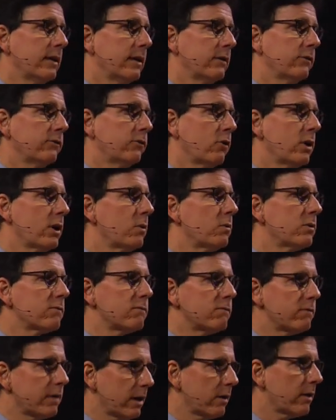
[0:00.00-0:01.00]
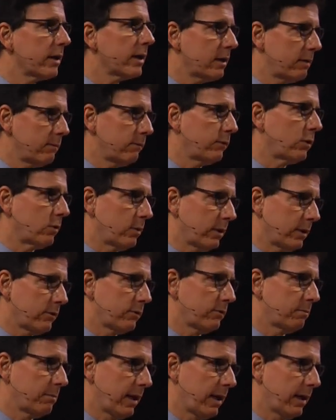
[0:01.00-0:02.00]
So he was very
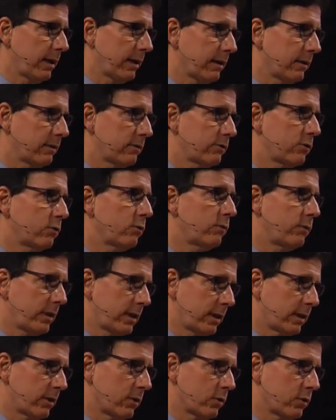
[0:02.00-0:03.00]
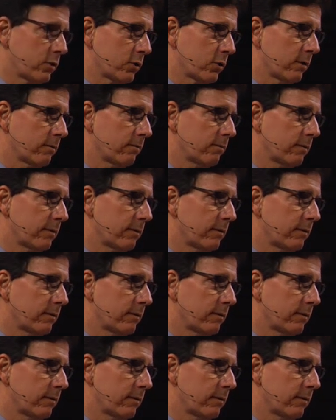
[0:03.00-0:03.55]
influenced by Sufi literature,